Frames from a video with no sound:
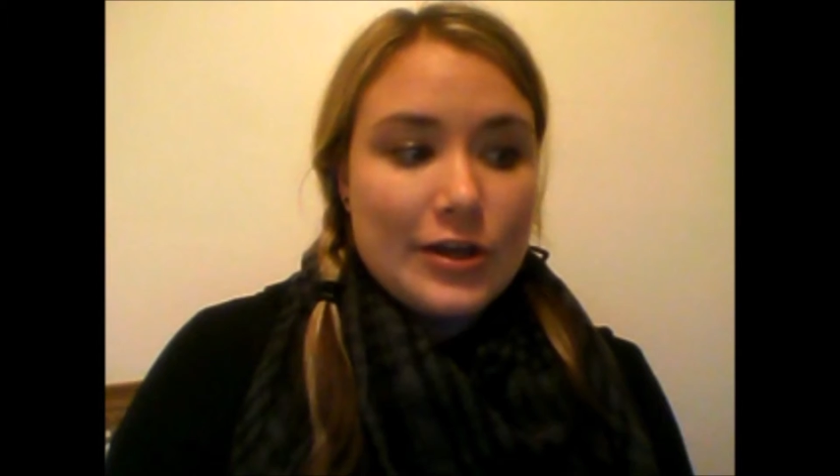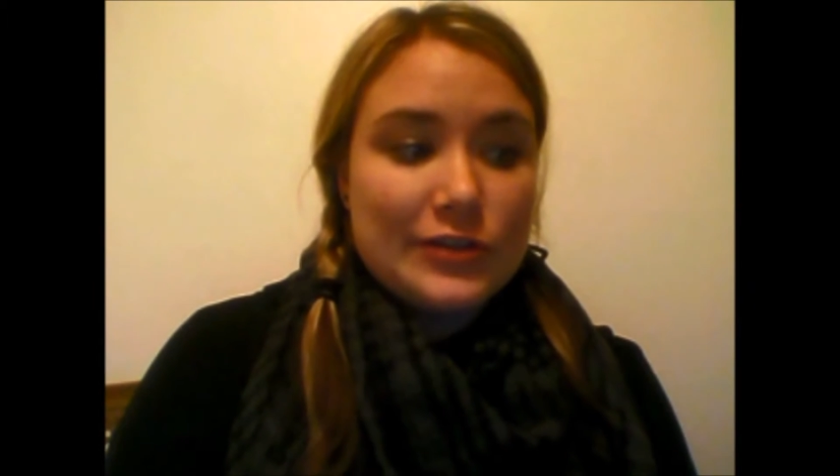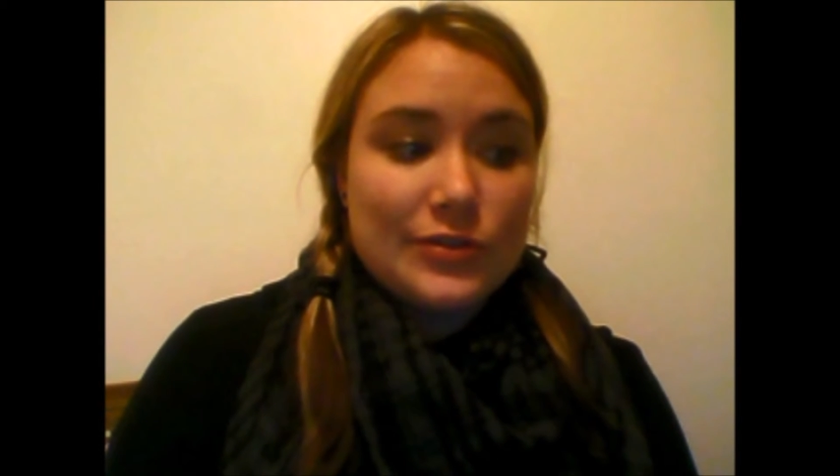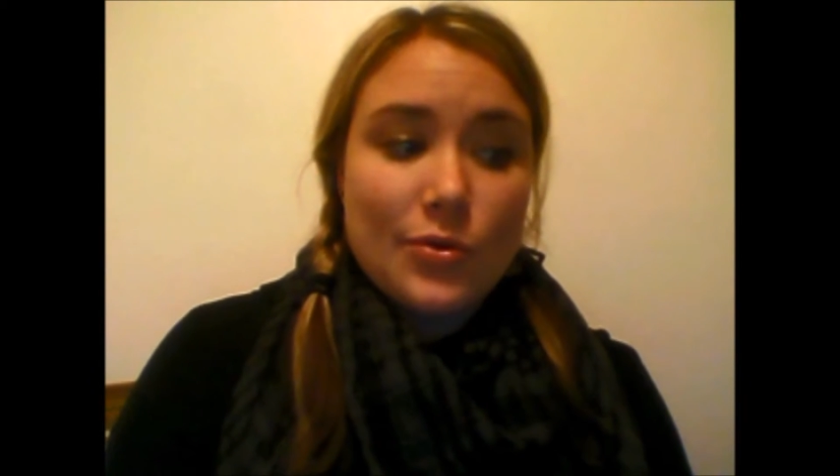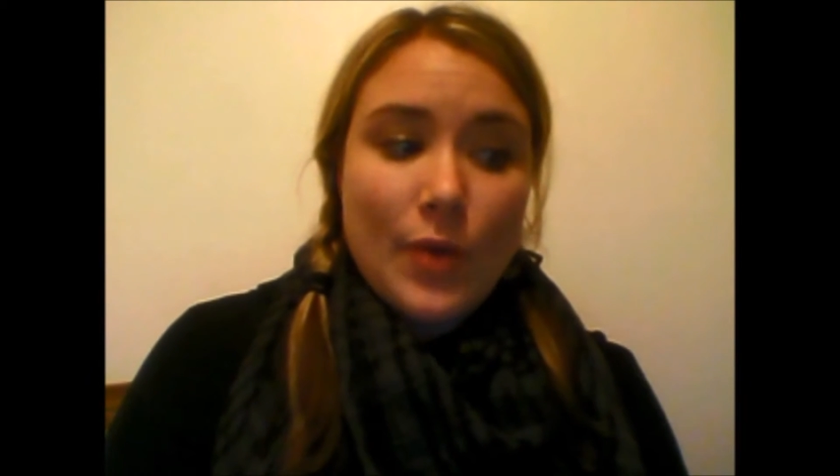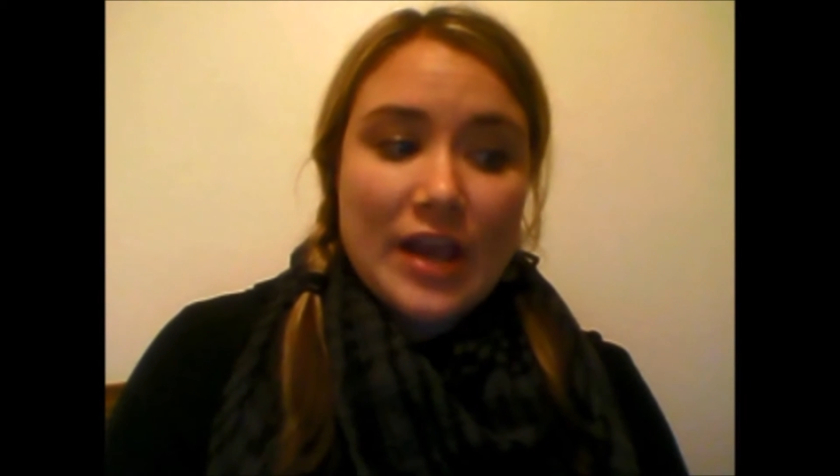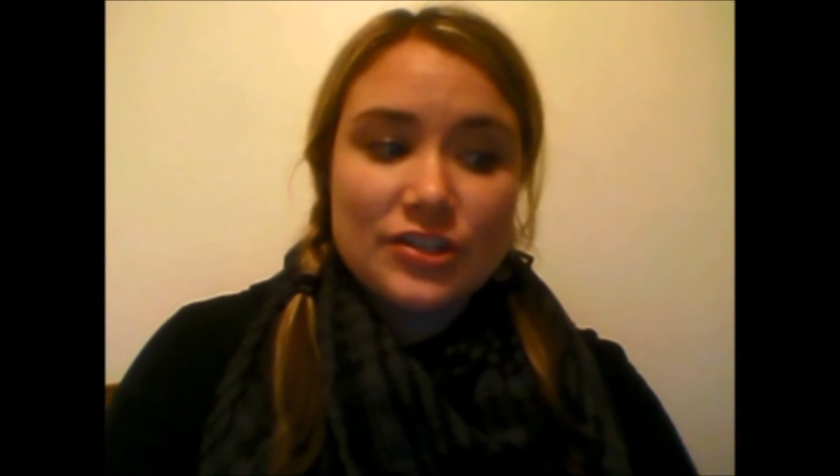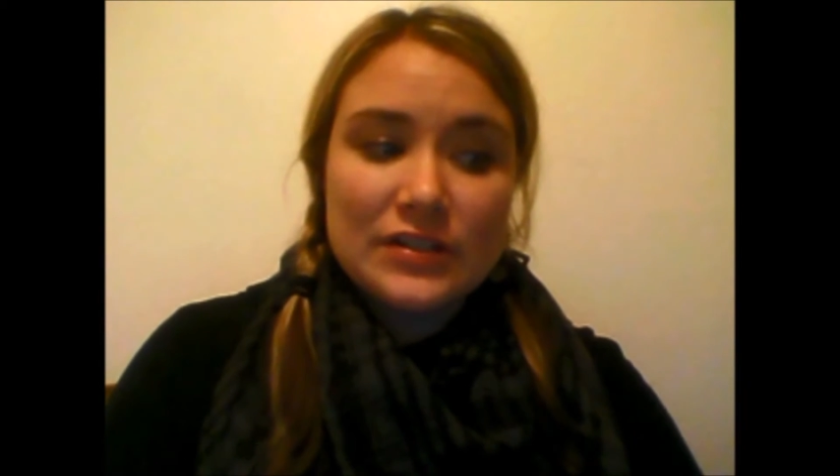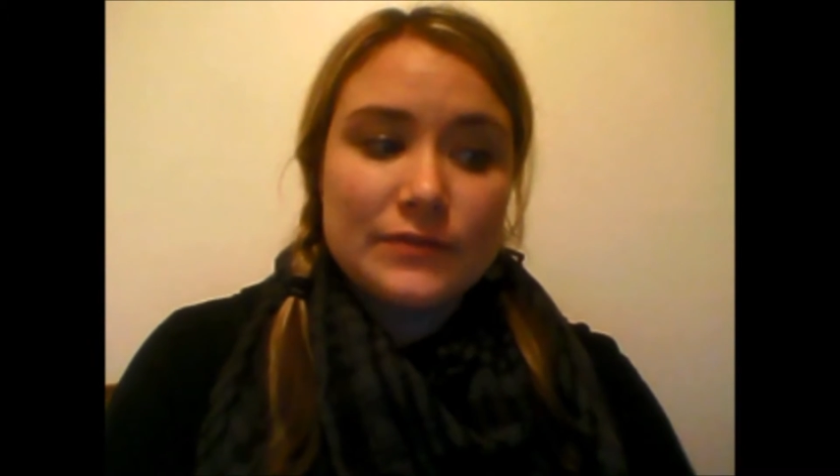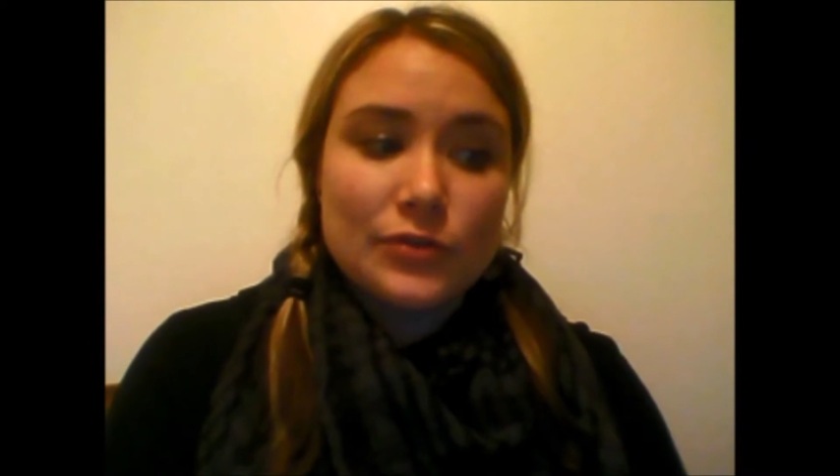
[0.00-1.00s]
So the
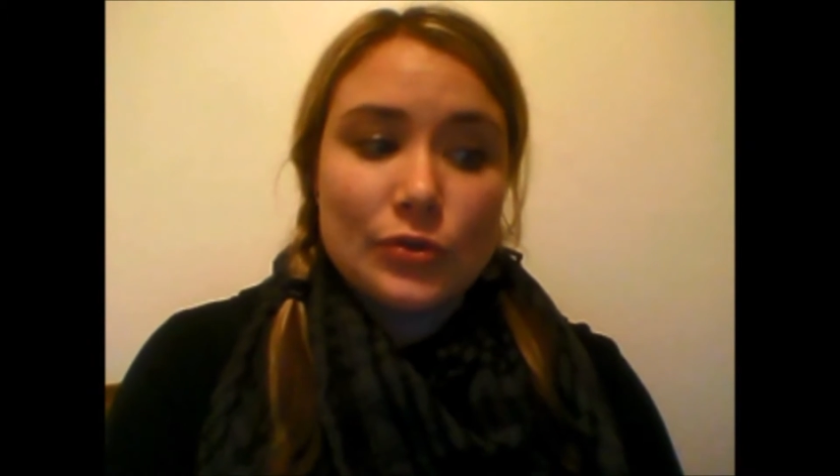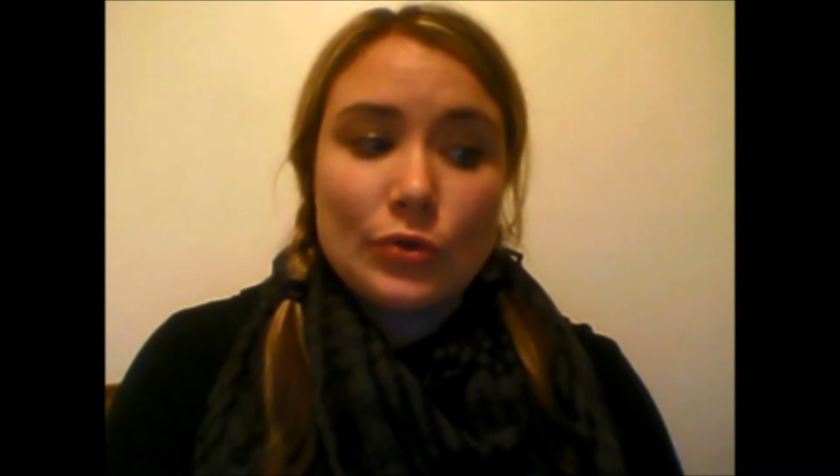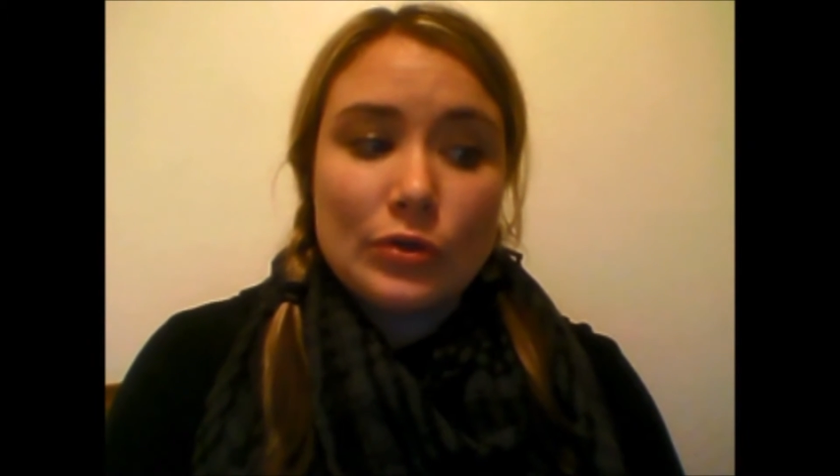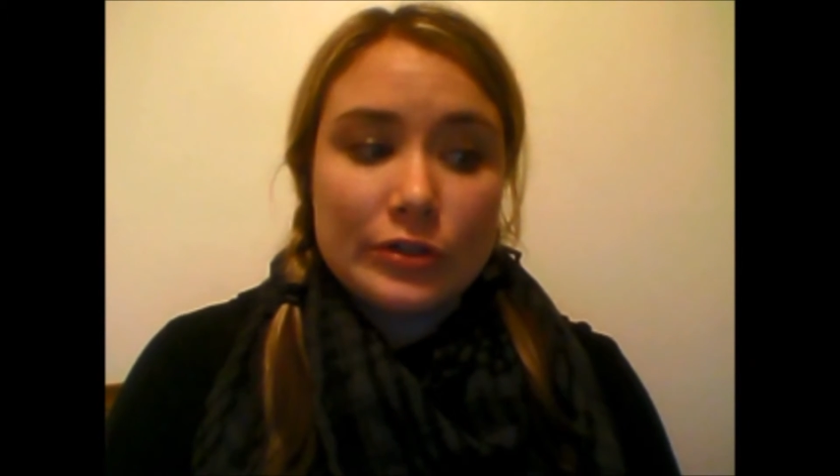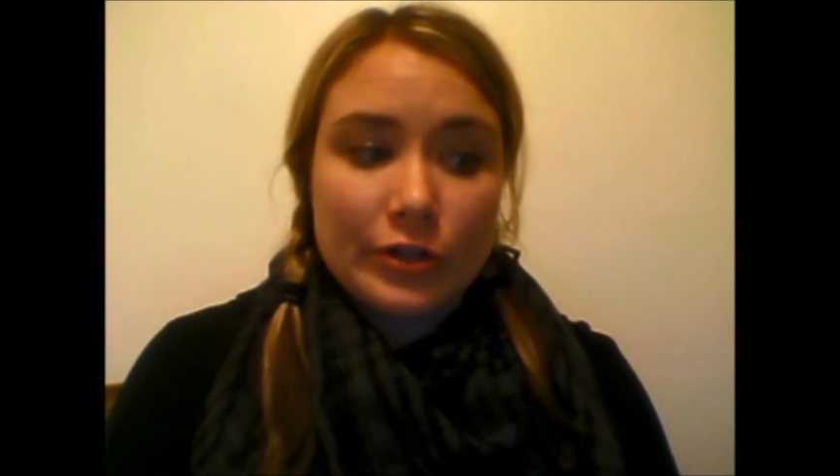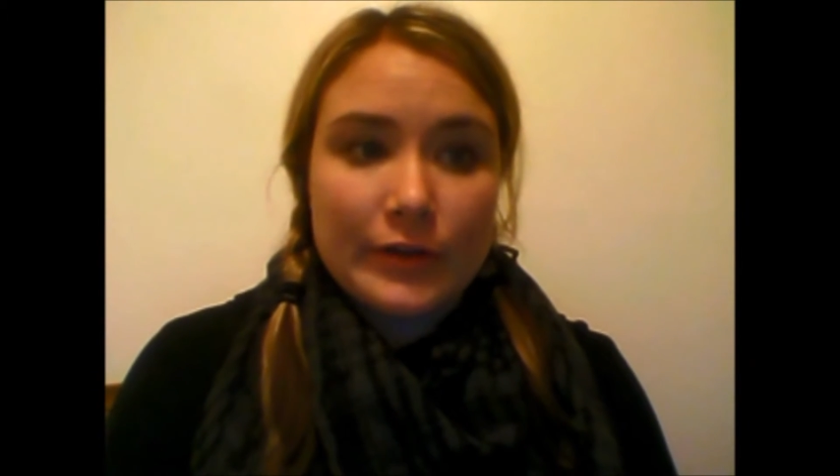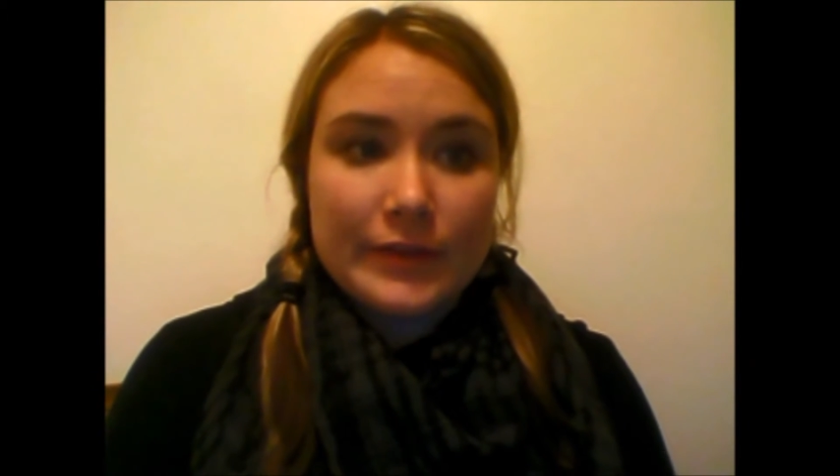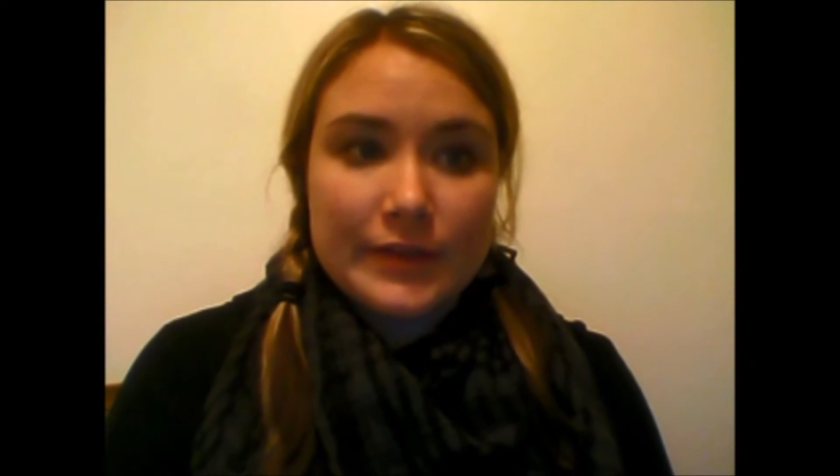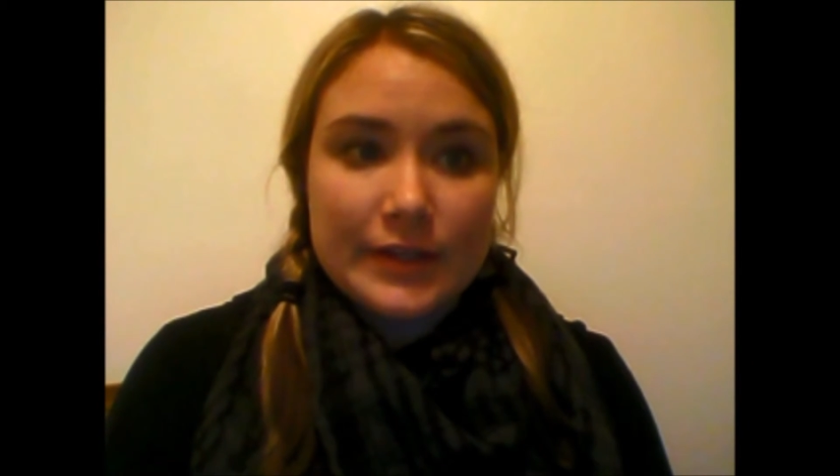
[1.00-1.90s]
rationale for Google Earth